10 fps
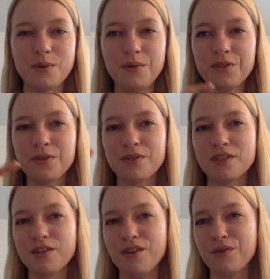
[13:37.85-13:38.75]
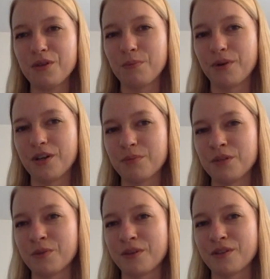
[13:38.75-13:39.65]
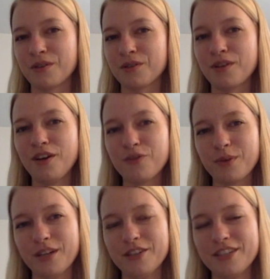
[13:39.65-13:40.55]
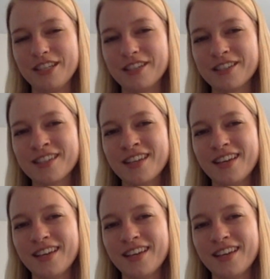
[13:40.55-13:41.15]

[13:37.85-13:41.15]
also this other department where there are software engineers,